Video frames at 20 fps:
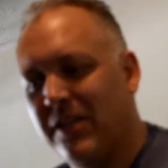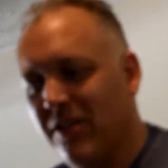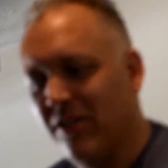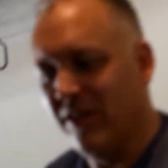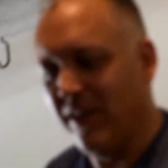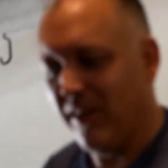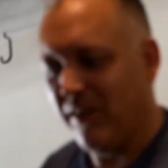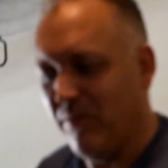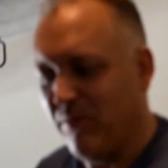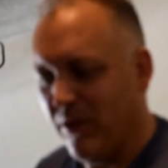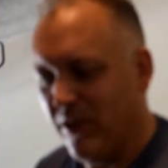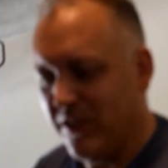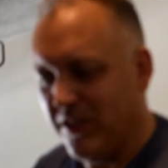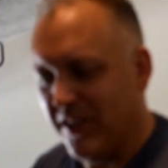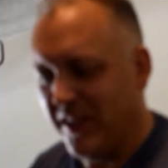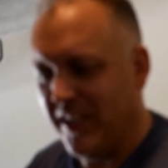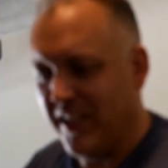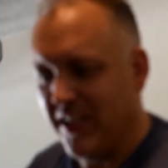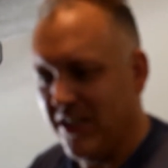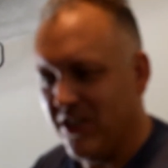So nothing falls
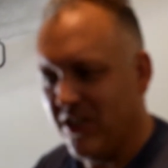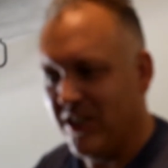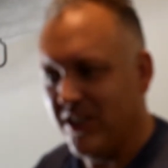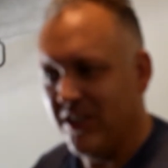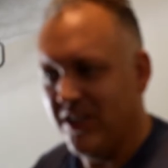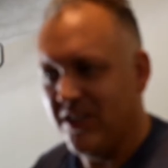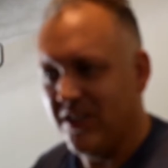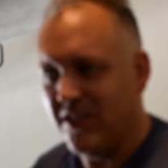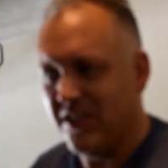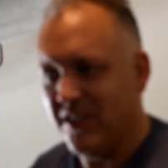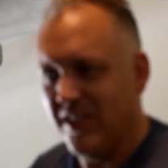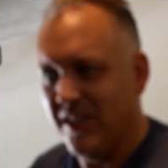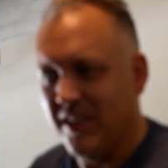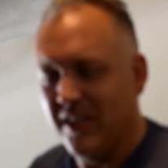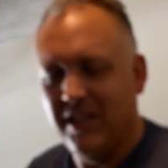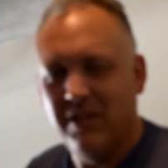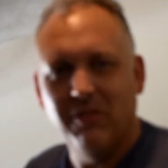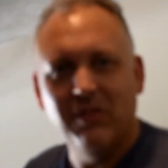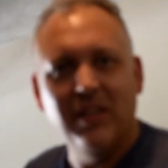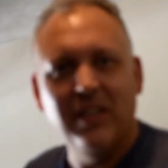in the engine, because then
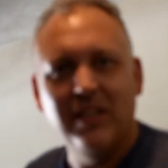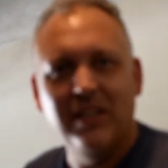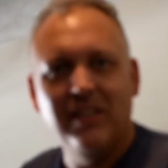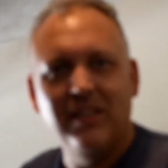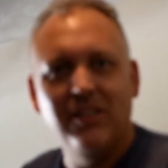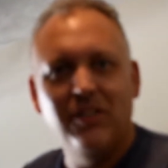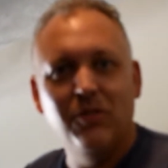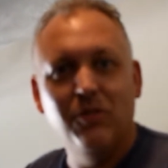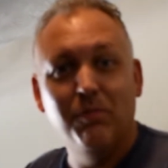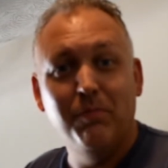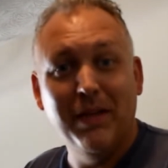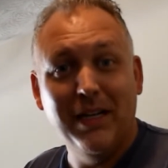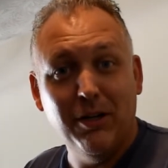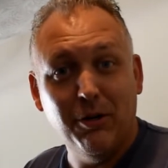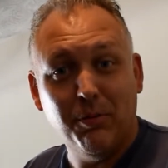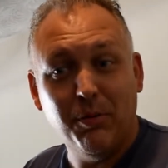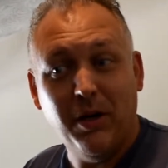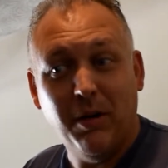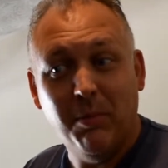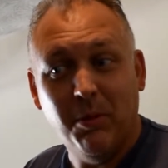that would lead to bigger
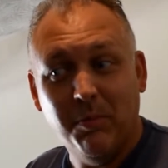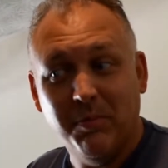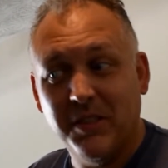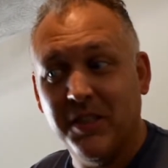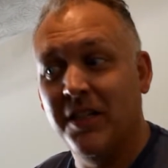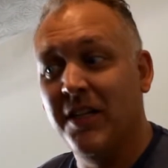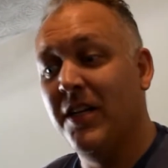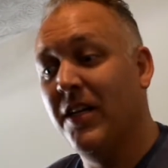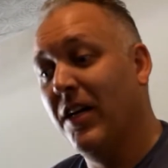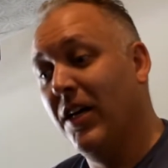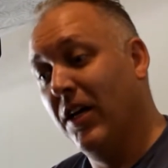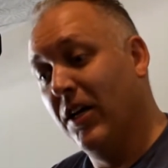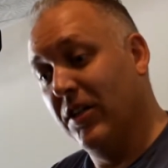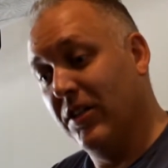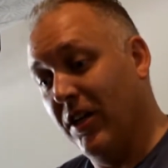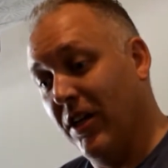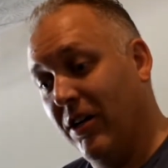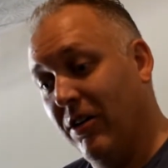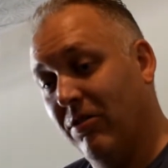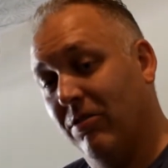problems.
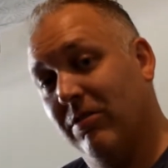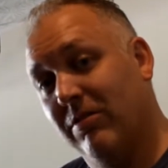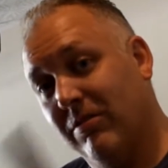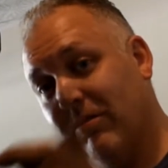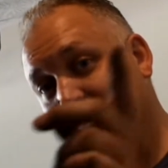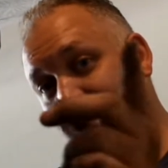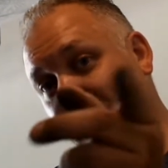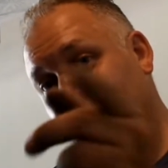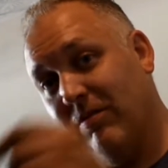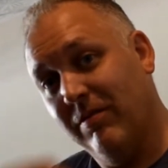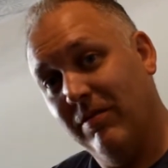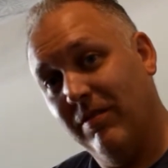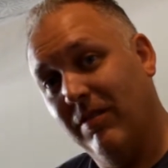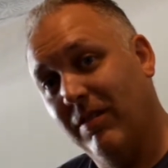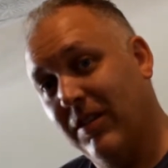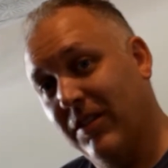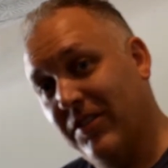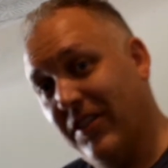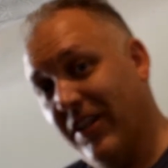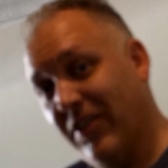So
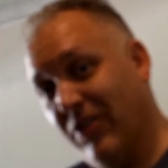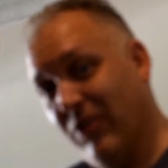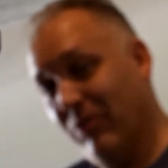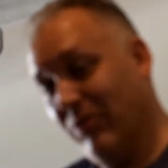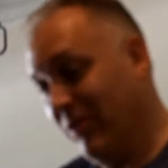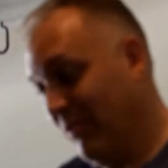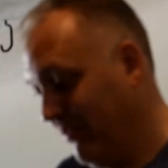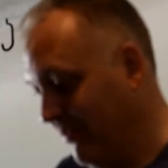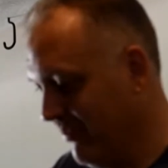stay tuned.